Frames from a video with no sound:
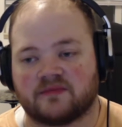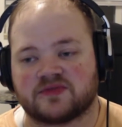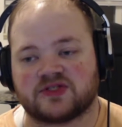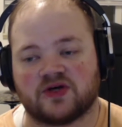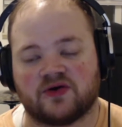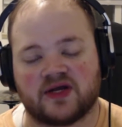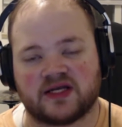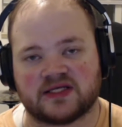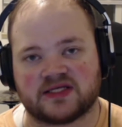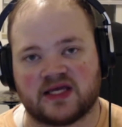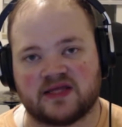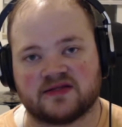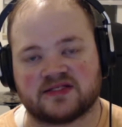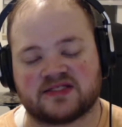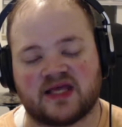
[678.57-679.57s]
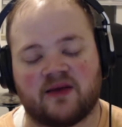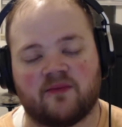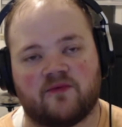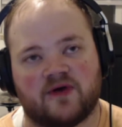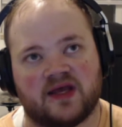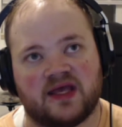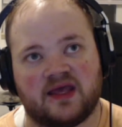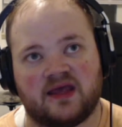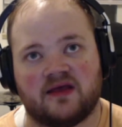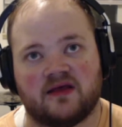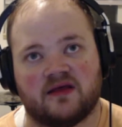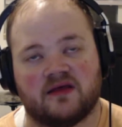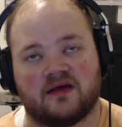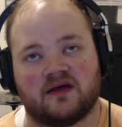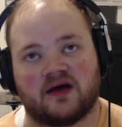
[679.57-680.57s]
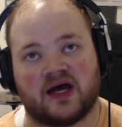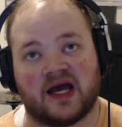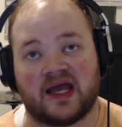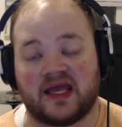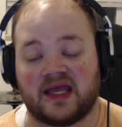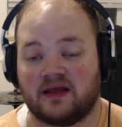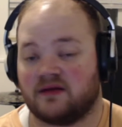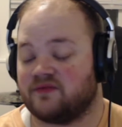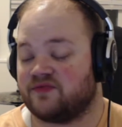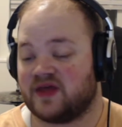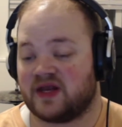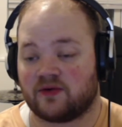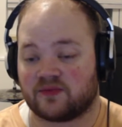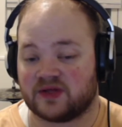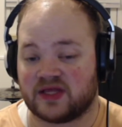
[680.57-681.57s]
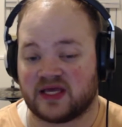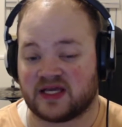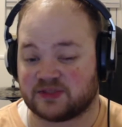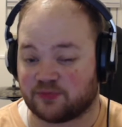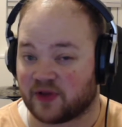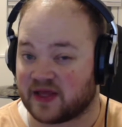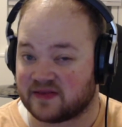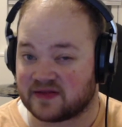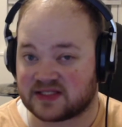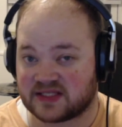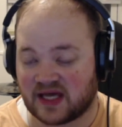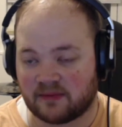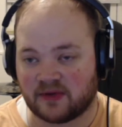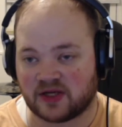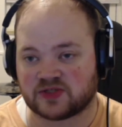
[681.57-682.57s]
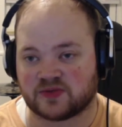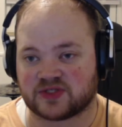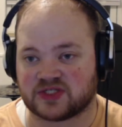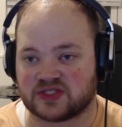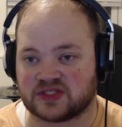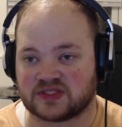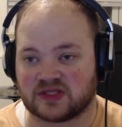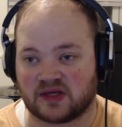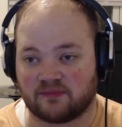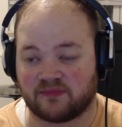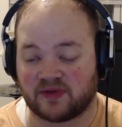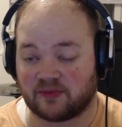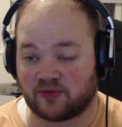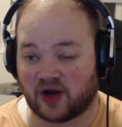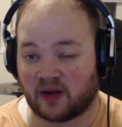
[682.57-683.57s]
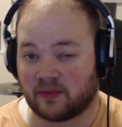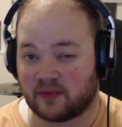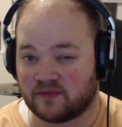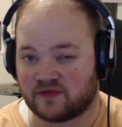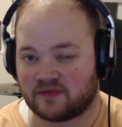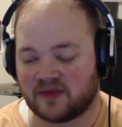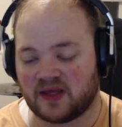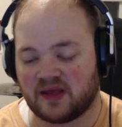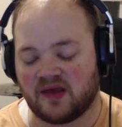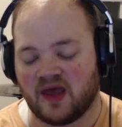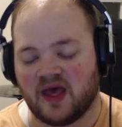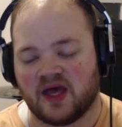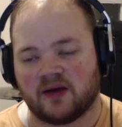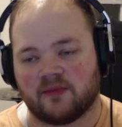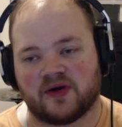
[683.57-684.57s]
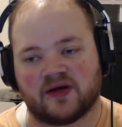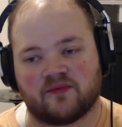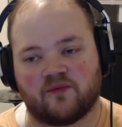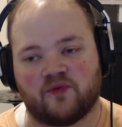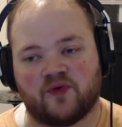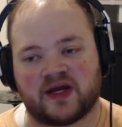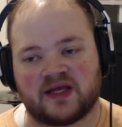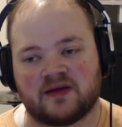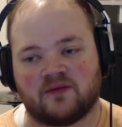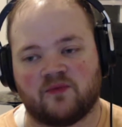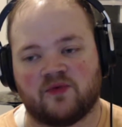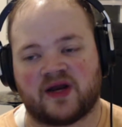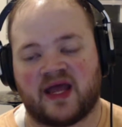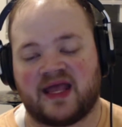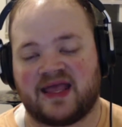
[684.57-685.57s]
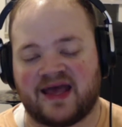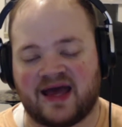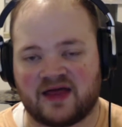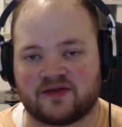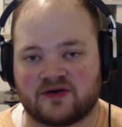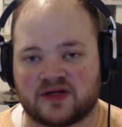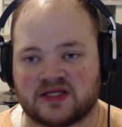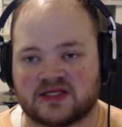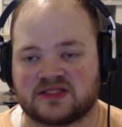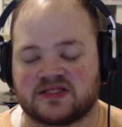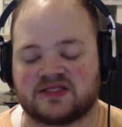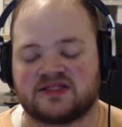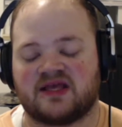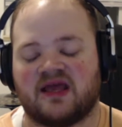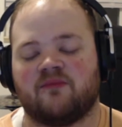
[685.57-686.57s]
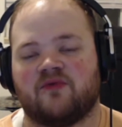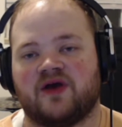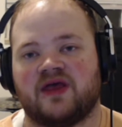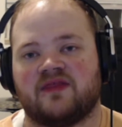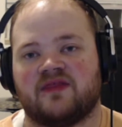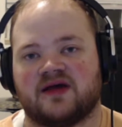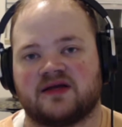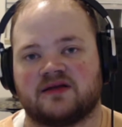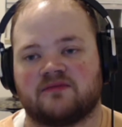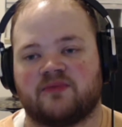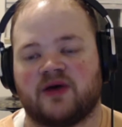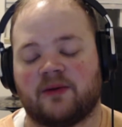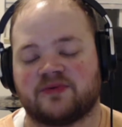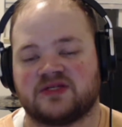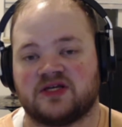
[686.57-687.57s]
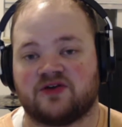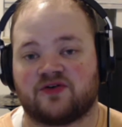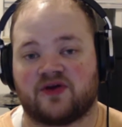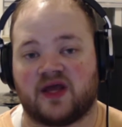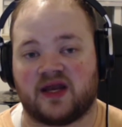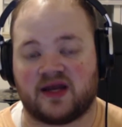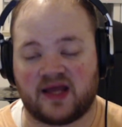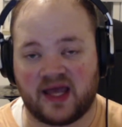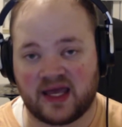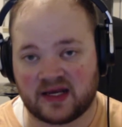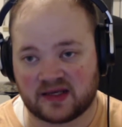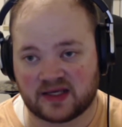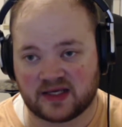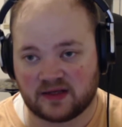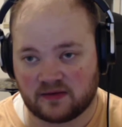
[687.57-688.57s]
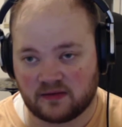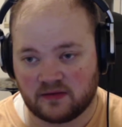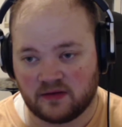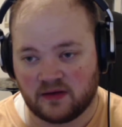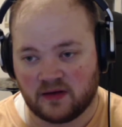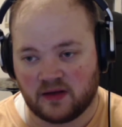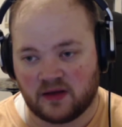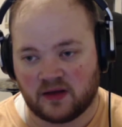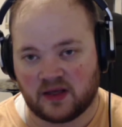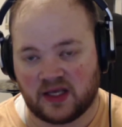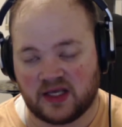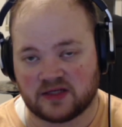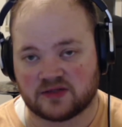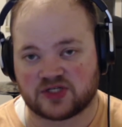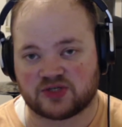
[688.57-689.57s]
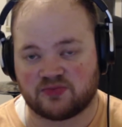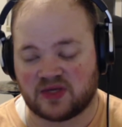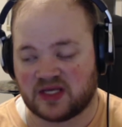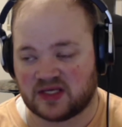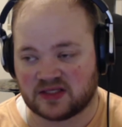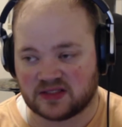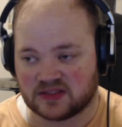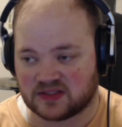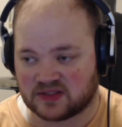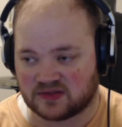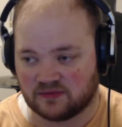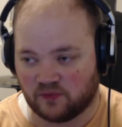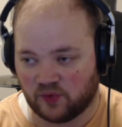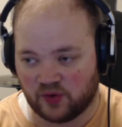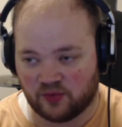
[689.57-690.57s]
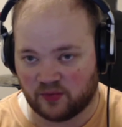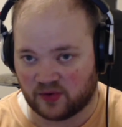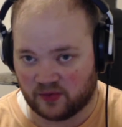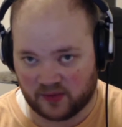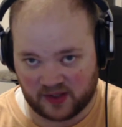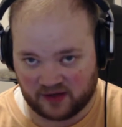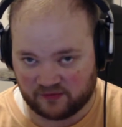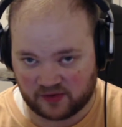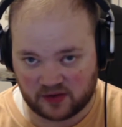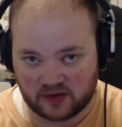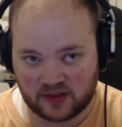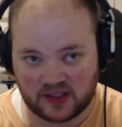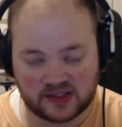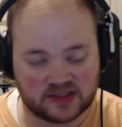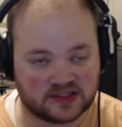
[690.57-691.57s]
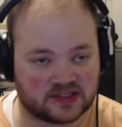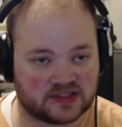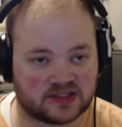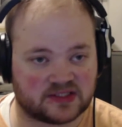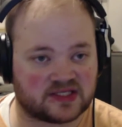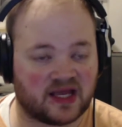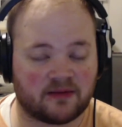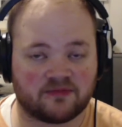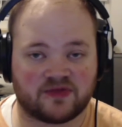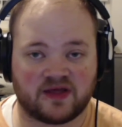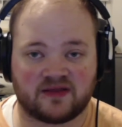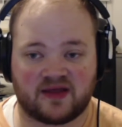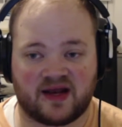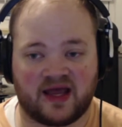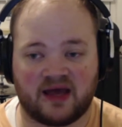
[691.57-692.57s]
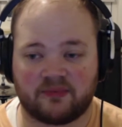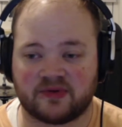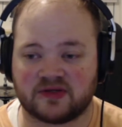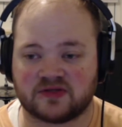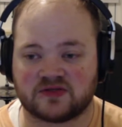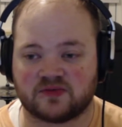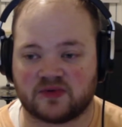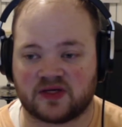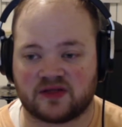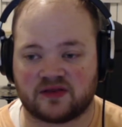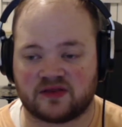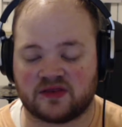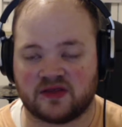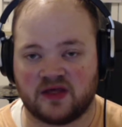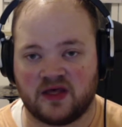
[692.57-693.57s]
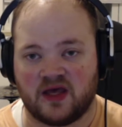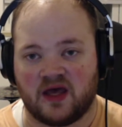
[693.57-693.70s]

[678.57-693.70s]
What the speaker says: So in the same way, they don't really explain this that much, which is a big problem for me. But what I gathered is the same way that Palpatine created Anakin in Shmi's womb or whatever is the same thing that happened with